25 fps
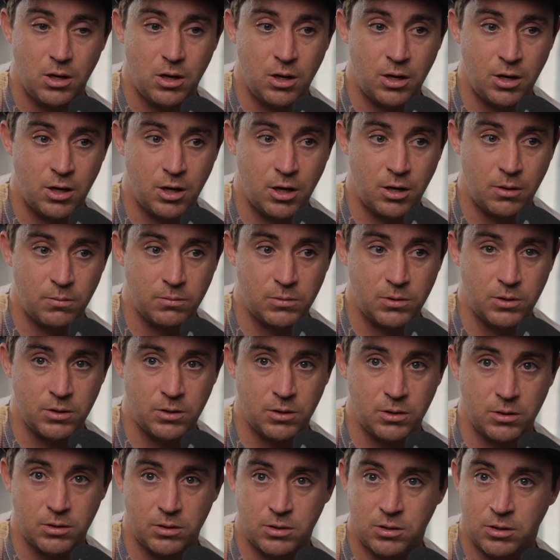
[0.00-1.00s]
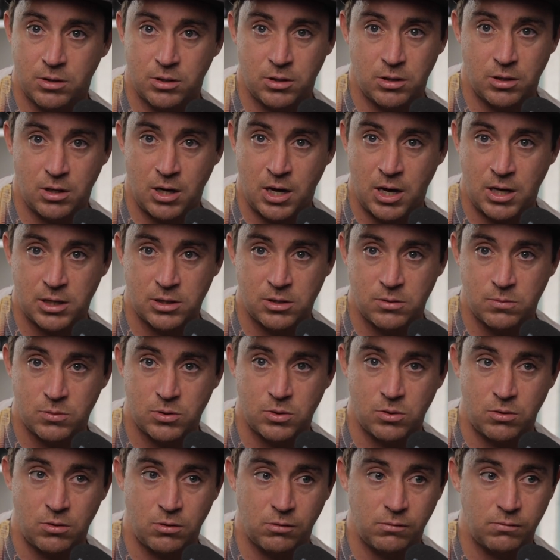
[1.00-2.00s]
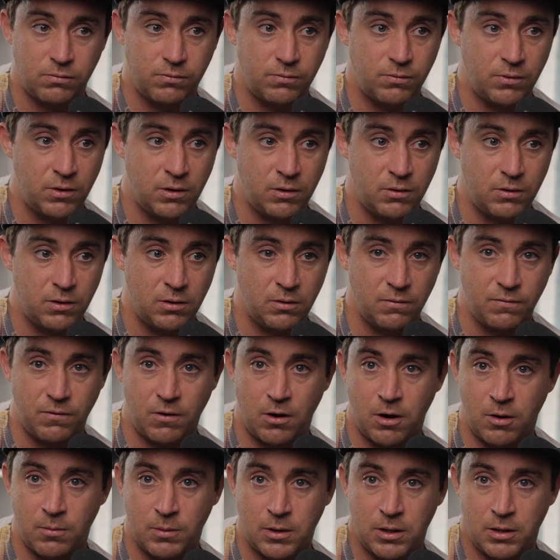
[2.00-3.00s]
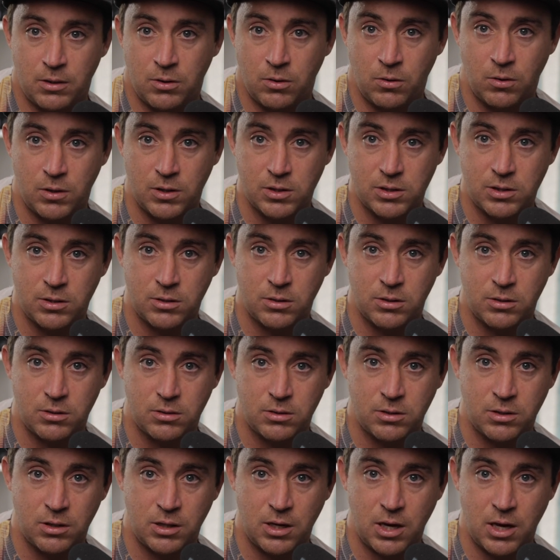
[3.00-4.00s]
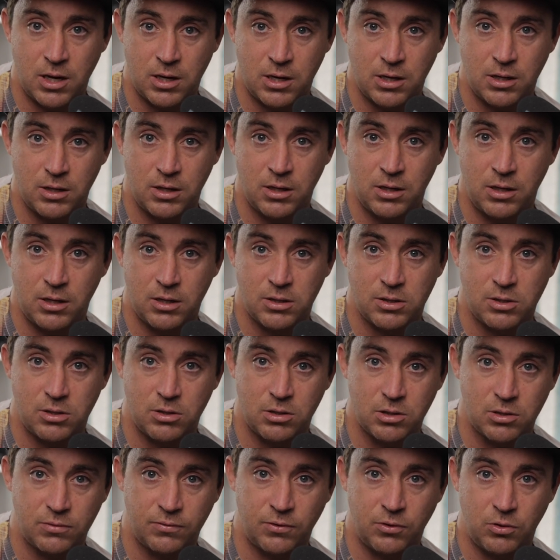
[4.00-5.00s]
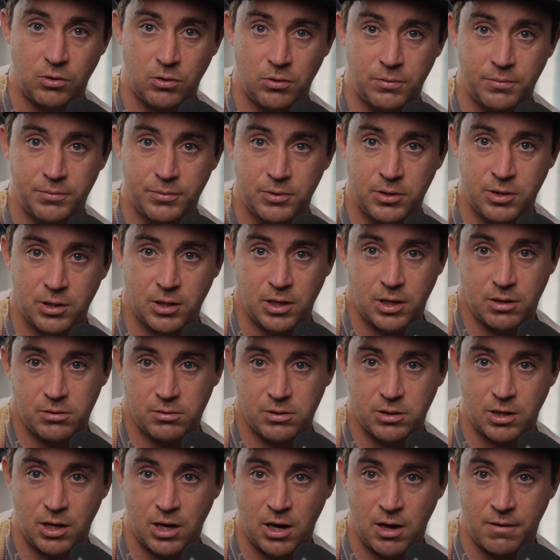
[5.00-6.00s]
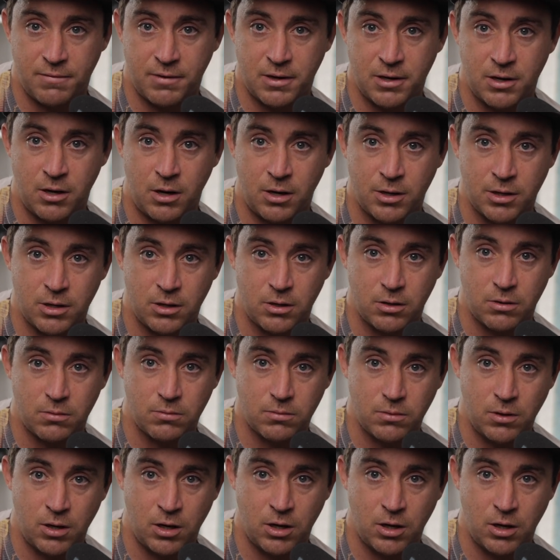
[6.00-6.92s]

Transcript: to add some sort of environment noise to the edit. It is useful to have that audio